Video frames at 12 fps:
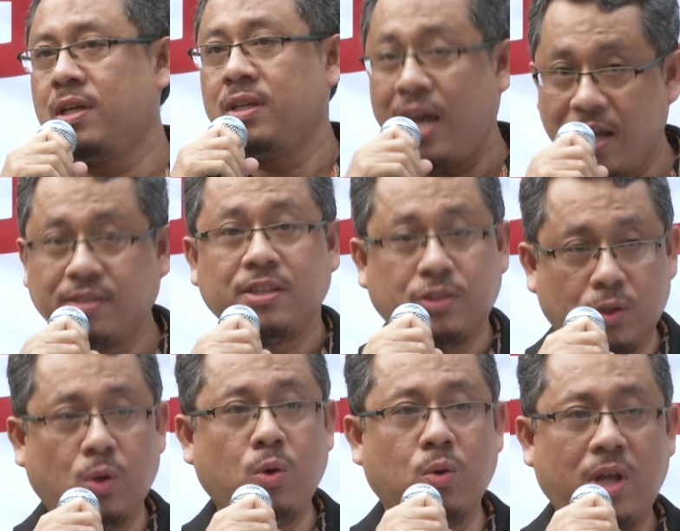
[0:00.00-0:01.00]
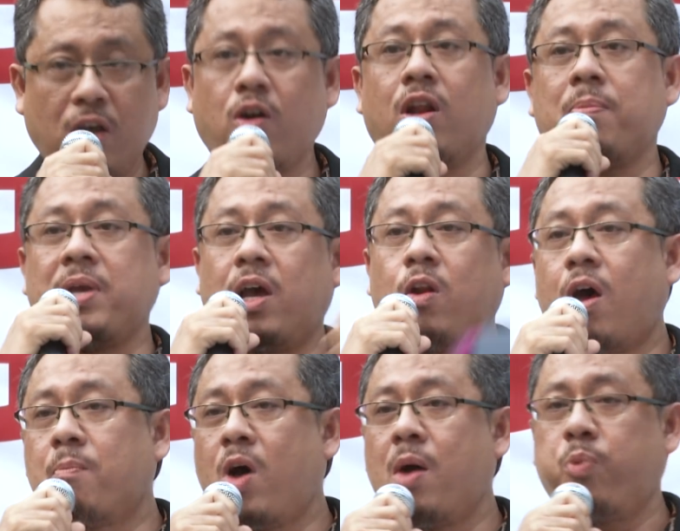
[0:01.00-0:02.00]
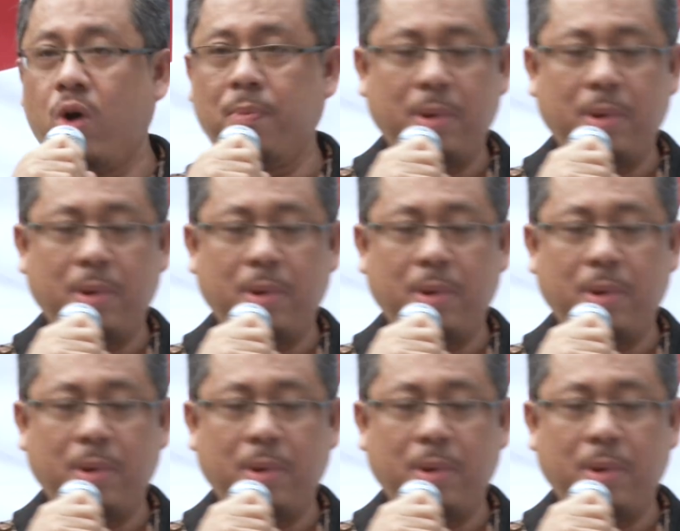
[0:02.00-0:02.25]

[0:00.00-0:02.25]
Yes, it's true. There are going to be a lot more poor